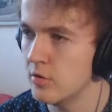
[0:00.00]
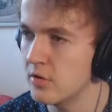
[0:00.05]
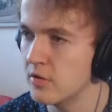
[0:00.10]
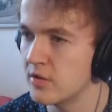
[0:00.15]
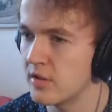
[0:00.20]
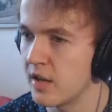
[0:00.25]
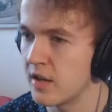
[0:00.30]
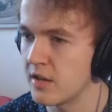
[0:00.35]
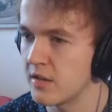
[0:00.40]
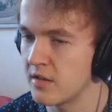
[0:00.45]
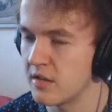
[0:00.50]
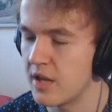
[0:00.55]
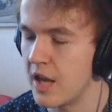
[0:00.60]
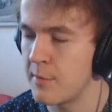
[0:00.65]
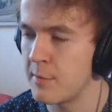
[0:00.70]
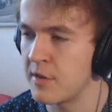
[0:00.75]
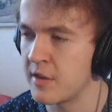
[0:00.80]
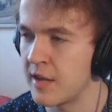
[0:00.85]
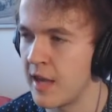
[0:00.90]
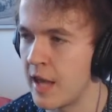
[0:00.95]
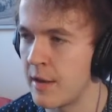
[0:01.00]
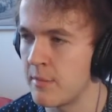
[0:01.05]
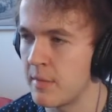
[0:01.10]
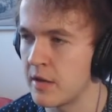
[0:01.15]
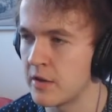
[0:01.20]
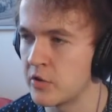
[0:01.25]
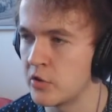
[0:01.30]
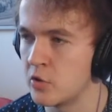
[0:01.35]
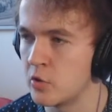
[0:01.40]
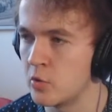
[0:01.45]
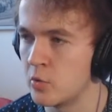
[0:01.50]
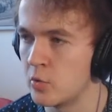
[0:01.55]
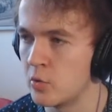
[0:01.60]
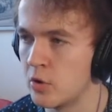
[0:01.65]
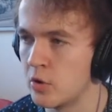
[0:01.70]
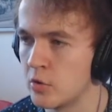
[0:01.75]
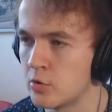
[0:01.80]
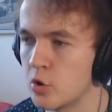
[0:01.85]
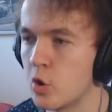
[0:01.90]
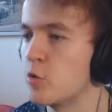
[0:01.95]
it looks like the aim of the game is to
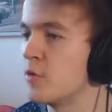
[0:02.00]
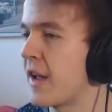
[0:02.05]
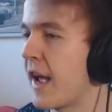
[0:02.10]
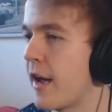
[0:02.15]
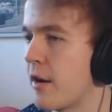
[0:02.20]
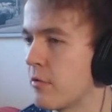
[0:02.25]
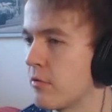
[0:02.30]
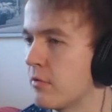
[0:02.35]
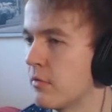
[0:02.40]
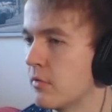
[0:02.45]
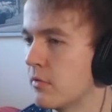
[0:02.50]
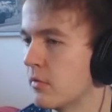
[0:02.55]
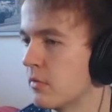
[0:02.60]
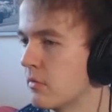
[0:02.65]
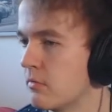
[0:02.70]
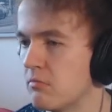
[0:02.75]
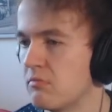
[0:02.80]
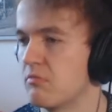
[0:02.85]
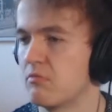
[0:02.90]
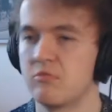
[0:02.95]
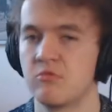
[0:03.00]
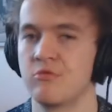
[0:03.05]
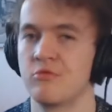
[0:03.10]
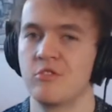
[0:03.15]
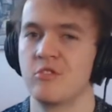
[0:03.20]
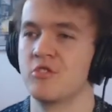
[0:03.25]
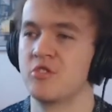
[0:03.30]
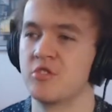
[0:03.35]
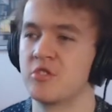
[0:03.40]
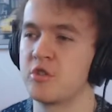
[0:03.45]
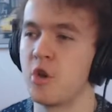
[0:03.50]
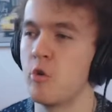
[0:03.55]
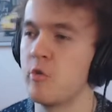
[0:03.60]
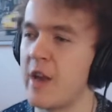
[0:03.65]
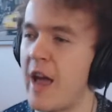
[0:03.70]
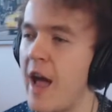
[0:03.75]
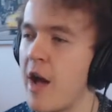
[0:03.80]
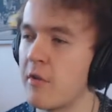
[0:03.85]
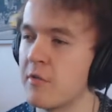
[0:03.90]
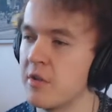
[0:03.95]
go down just go
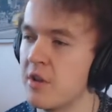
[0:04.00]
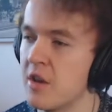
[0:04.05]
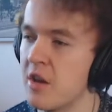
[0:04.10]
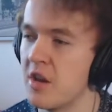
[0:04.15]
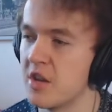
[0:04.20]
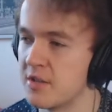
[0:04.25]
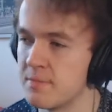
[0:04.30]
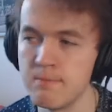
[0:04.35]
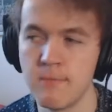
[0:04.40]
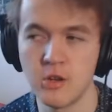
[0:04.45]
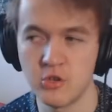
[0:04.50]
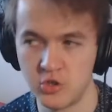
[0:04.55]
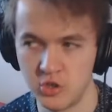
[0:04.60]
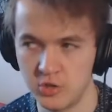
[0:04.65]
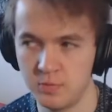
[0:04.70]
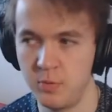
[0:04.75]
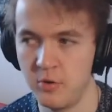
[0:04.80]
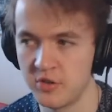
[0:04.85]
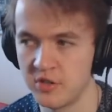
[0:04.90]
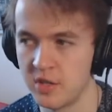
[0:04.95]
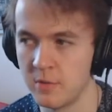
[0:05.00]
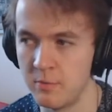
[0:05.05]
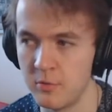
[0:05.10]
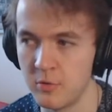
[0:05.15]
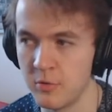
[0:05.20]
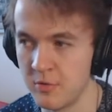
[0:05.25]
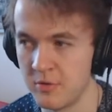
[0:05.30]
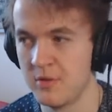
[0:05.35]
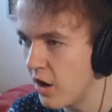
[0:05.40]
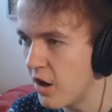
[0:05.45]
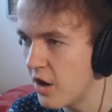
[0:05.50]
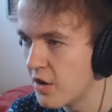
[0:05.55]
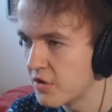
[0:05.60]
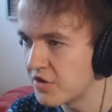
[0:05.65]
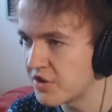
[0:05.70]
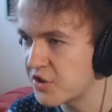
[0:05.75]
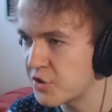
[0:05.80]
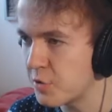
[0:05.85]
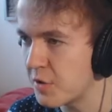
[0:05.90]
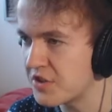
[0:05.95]
down as much as possible. Oh,
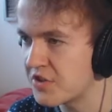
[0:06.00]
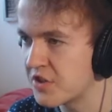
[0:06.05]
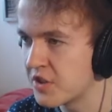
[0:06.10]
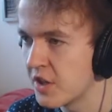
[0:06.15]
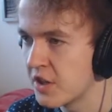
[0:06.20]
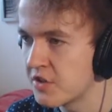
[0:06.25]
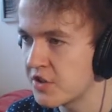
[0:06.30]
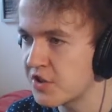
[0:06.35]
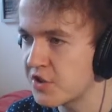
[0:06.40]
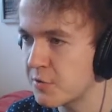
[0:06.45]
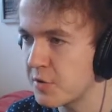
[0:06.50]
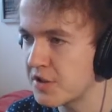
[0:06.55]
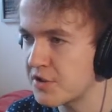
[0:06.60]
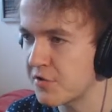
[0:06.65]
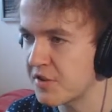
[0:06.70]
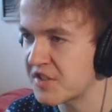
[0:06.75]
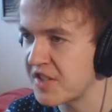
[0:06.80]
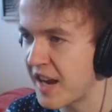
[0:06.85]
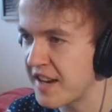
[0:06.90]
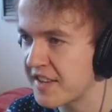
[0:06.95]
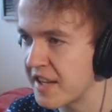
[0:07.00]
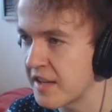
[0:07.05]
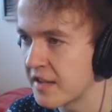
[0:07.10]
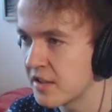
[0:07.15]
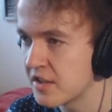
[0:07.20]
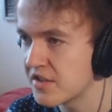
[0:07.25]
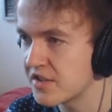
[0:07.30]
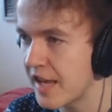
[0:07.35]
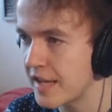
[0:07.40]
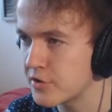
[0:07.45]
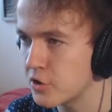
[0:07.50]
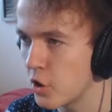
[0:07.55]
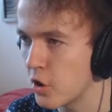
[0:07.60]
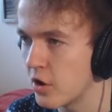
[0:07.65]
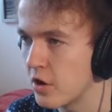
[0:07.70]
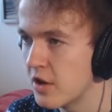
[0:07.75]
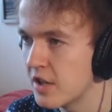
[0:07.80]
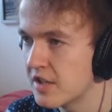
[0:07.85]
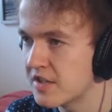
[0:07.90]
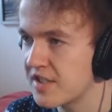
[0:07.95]
the squids! The squids are attacking!
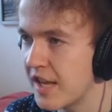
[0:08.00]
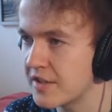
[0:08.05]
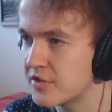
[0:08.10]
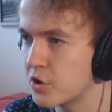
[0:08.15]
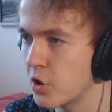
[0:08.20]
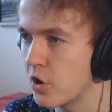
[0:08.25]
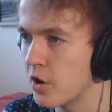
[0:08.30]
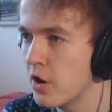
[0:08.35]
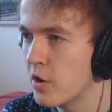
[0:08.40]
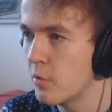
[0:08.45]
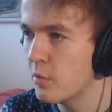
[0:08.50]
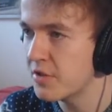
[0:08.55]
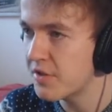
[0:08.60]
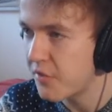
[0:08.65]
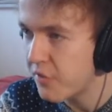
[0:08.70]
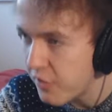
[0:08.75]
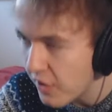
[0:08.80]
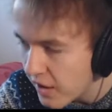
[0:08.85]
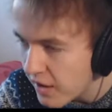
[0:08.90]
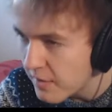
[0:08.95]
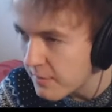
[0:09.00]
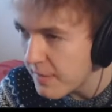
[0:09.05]
Santor! Santor! What the fuck?